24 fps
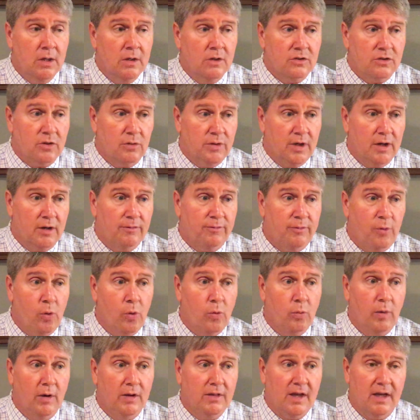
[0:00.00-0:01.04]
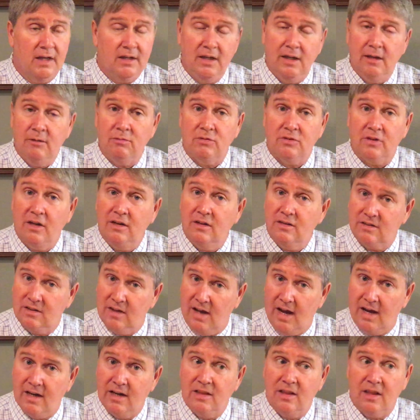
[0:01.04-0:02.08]
So therefore, what they did was they
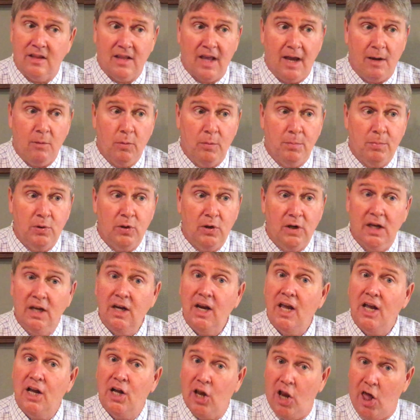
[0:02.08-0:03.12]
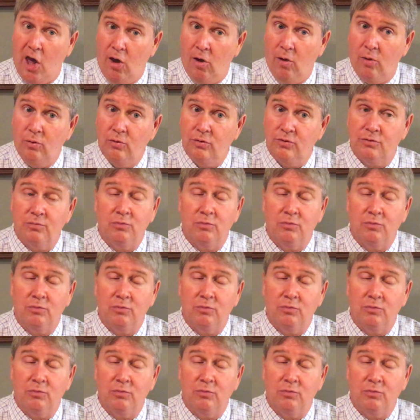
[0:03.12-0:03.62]
decided that they would put in a clause